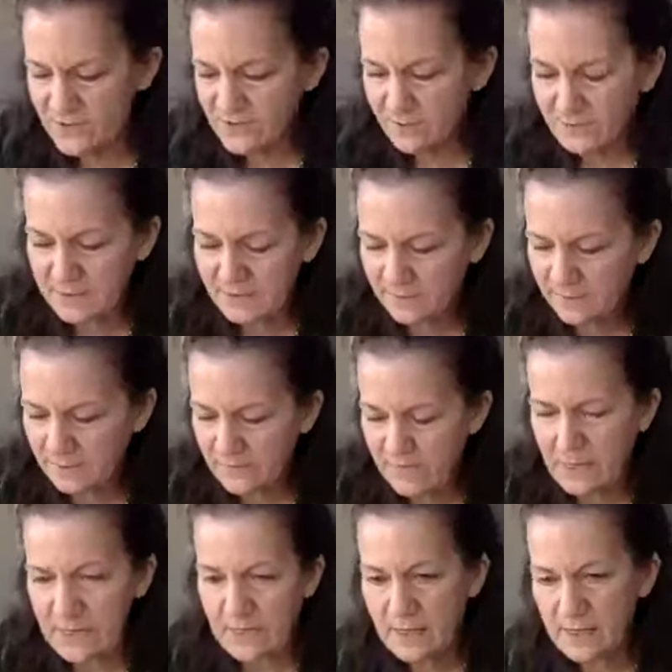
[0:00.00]
or something.
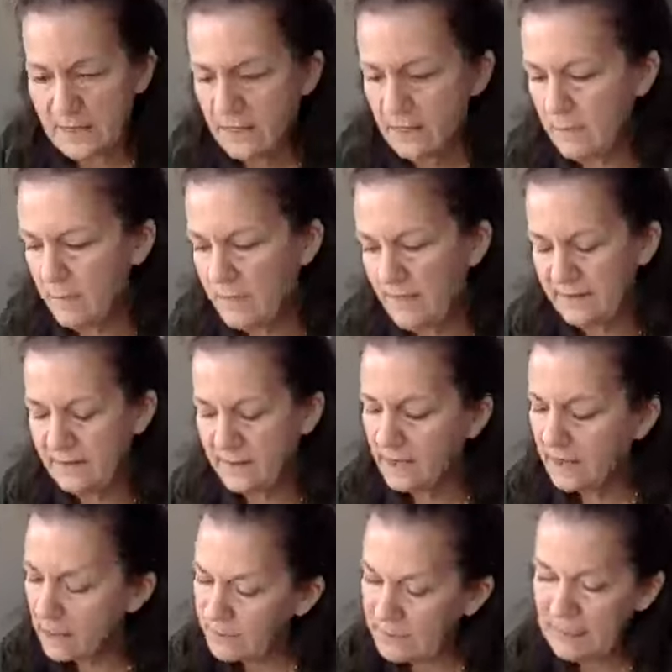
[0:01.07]
But
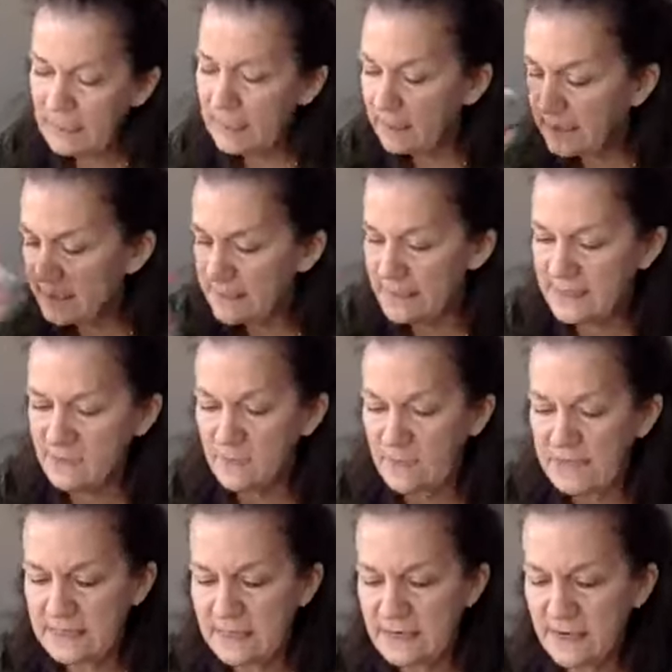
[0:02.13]
got to be done because that's what
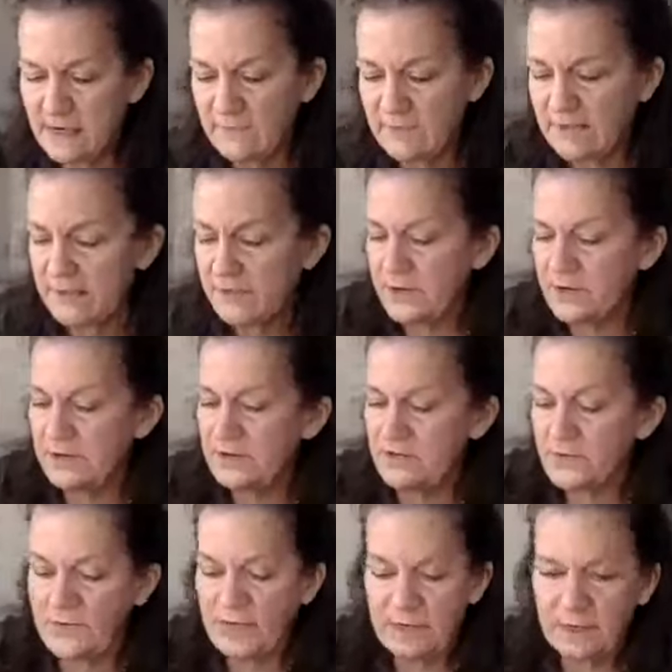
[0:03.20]
makes it hug around the
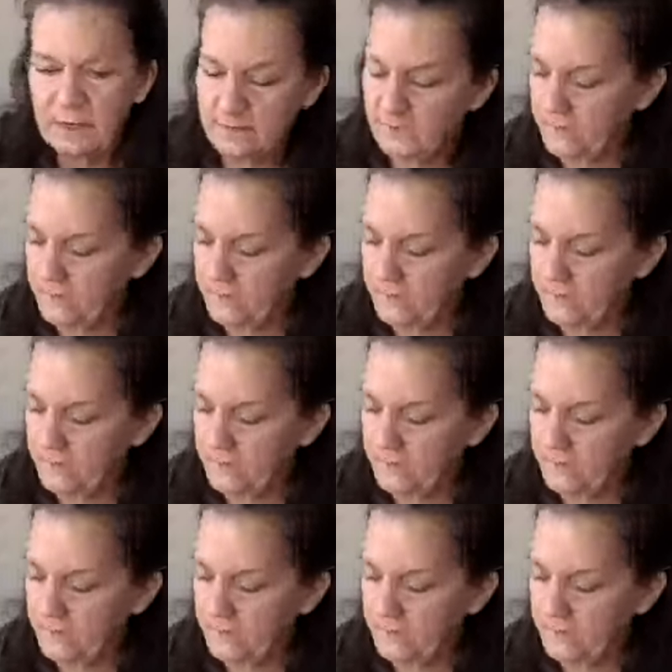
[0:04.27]
nose, right?